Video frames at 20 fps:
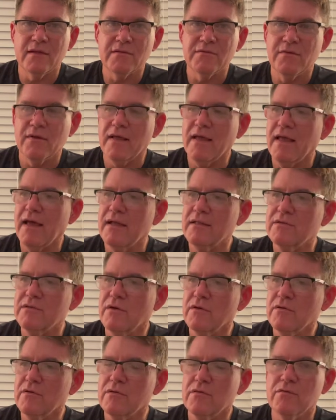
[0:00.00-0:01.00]
that's what I had.
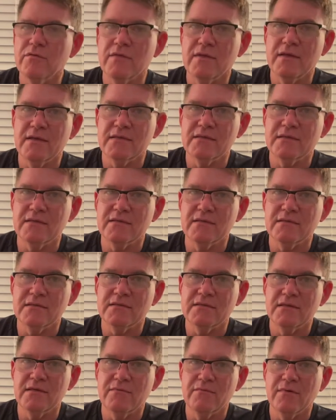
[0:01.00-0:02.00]
So I'll go through these and
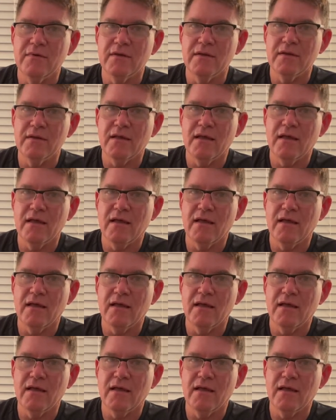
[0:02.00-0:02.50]
just see what,